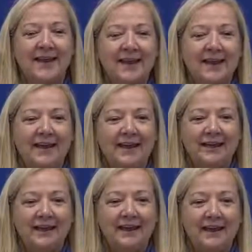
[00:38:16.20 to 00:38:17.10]

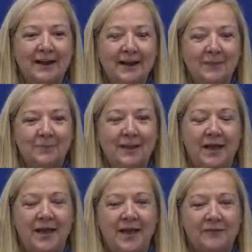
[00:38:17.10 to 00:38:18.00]
And
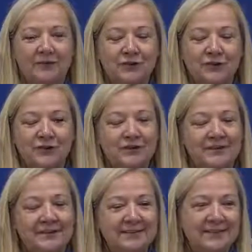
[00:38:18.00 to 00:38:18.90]
after
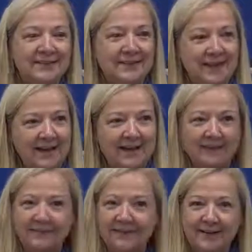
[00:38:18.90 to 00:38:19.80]
she did
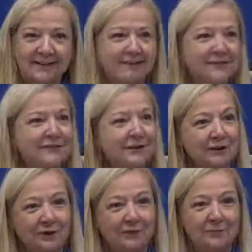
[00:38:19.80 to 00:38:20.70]
that, luckily she
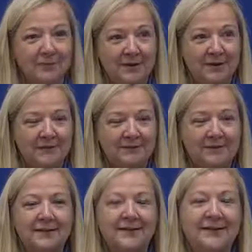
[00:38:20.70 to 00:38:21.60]
called me,
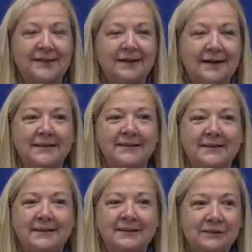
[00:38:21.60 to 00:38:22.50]
and I
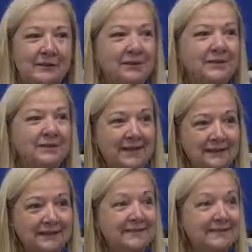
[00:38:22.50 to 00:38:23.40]
said, you know what,
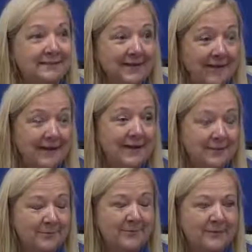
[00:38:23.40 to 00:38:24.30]
that's a
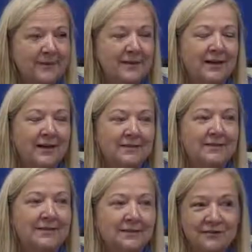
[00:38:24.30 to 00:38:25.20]
scam. I
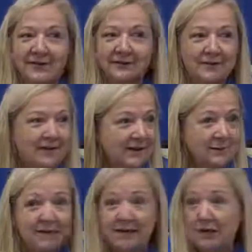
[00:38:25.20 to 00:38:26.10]
said, that check's not going
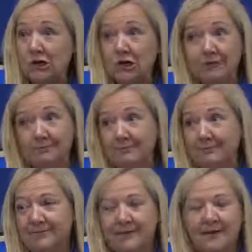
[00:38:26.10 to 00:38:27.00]
to be any good.
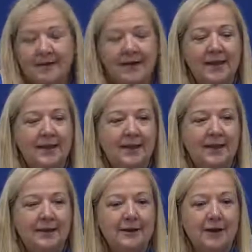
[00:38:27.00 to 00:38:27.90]

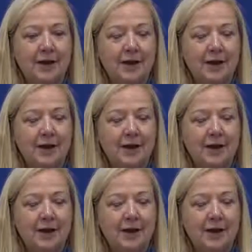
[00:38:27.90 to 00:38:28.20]
And